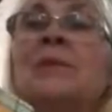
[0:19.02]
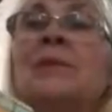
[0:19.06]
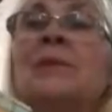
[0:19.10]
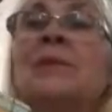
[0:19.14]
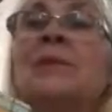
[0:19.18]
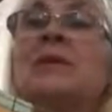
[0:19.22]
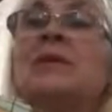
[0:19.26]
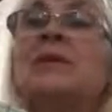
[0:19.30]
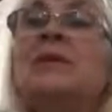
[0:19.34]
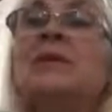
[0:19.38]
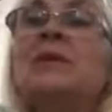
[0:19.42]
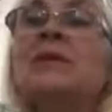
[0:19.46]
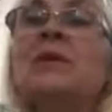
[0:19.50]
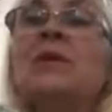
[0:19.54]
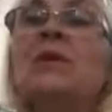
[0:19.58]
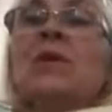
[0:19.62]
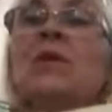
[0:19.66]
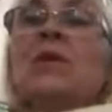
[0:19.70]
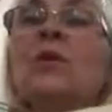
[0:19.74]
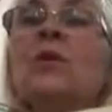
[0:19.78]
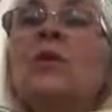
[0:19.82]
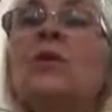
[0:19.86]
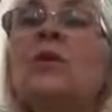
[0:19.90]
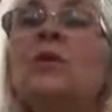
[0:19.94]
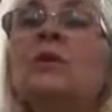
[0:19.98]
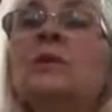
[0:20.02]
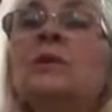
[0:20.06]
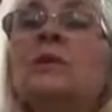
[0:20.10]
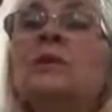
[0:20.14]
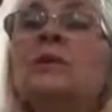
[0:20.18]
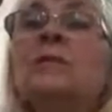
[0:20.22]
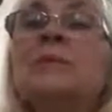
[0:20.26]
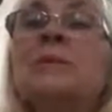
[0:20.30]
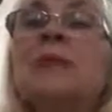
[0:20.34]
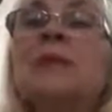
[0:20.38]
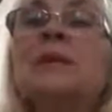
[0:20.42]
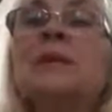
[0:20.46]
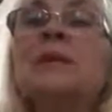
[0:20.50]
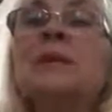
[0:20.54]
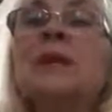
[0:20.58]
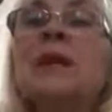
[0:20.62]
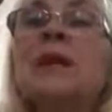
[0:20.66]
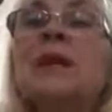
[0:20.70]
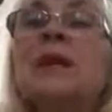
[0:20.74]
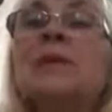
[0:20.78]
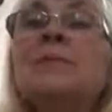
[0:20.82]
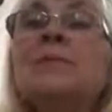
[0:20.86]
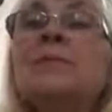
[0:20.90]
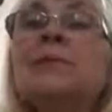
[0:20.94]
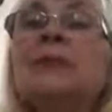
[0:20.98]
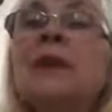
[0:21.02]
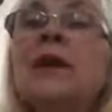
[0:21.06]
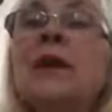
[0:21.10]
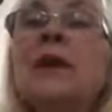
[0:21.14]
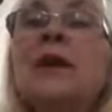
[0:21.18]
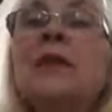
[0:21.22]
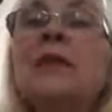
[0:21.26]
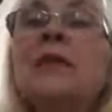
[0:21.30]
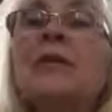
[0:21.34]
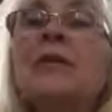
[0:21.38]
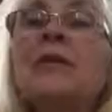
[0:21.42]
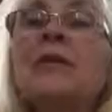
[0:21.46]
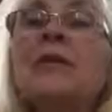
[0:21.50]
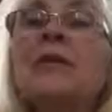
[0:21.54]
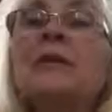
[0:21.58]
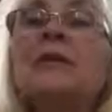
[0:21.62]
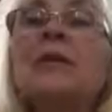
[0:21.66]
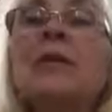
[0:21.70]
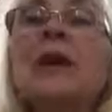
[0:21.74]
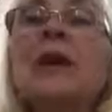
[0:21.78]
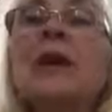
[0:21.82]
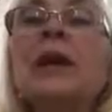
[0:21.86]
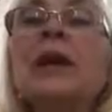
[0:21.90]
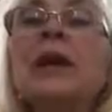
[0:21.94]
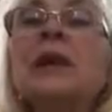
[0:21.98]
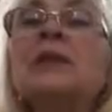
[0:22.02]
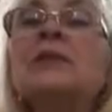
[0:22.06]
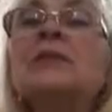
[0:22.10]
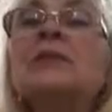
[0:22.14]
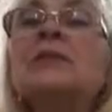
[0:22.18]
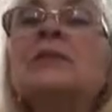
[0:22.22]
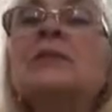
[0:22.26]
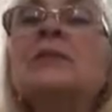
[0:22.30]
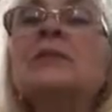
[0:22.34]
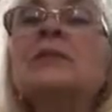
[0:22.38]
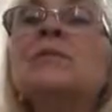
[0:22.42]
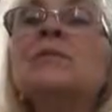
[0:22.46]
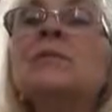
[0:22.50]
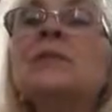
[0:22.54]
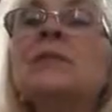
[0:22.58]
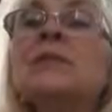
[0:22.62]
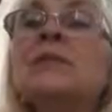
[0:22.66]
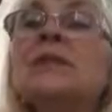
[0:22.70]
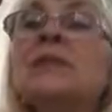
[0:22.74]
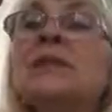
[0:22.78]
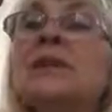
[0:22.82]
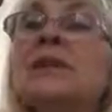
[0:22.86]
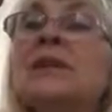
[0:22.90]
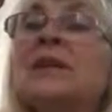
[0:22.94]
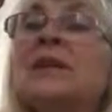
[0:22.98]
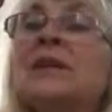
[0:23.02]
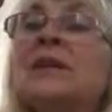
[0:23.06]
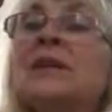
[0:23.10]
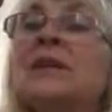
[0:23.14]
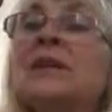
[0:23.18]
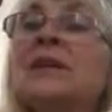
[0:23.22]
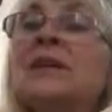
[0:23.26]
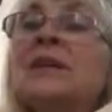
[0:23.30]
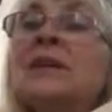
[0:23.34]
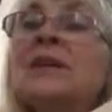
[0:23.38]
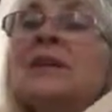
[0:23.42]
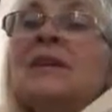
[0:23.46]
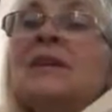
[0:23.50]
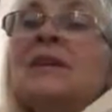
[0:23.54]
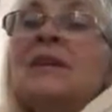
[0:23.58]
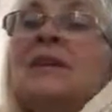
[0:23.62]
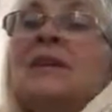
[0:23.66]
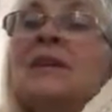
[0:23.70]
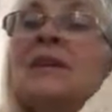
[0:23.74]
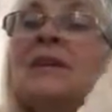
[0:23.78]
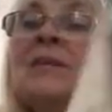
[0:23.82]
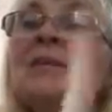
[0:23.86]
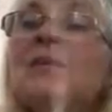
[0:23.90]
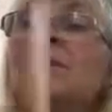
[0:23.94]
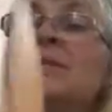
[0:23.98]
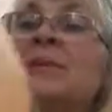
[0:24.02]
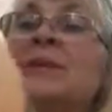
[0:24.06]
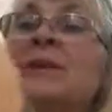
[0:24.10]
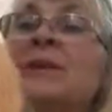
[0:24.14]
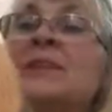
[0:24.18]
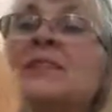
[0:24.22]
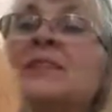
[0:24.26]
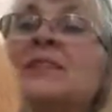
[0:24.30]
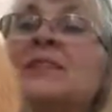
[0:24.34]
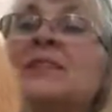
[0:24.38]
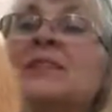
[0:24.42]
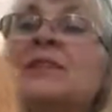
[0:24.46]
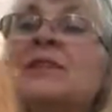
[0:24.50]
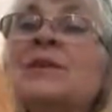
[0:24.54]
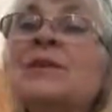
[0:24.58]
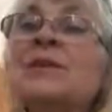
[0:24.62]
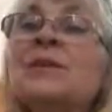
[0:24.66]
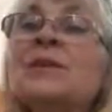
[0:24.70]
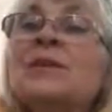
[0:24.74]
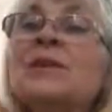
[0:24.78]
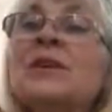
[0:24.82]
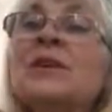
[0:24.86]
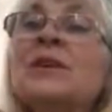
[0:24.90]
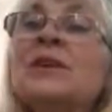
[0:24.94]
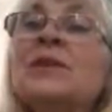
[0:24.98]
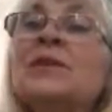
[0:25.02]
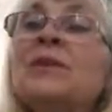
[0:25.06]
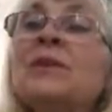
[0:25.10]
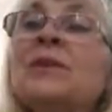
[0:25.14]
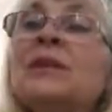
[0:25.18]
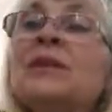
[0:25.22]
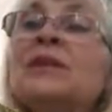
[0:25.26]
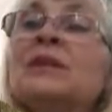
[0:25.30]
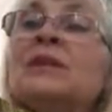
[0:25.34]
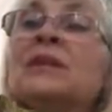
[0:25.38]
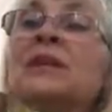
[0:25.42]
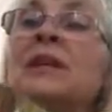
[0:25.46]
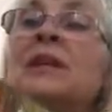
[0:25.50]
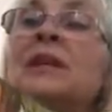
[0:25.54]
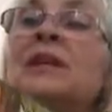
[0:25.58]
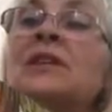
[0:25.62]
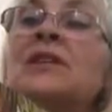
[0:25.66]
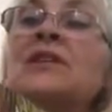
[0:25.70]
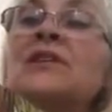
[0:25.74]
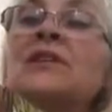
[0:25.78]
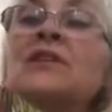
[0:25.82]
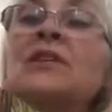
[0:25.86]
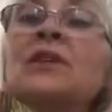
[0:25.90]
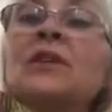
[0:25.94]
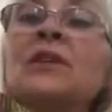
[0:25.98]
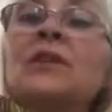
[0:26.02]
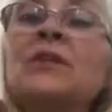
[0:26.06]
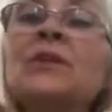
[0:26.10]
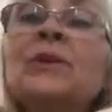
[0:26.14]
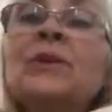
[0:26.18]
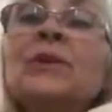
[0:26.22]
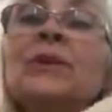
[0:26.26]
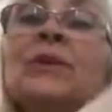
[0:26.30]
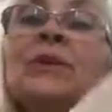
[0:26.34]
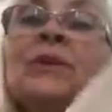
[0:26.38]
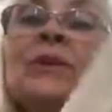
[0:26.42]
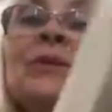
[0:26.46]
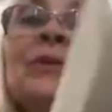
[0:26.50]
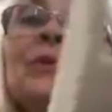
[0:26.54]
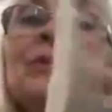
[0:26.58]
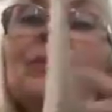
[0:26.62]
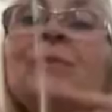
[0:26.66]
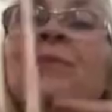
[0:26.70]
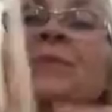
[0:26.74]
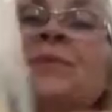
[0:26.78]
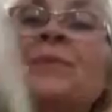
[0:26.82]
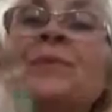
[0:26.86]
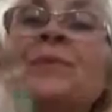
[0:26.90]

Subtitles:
It's so old, it's been taped together and pages are missing. It's so cute, I just had to share it with you.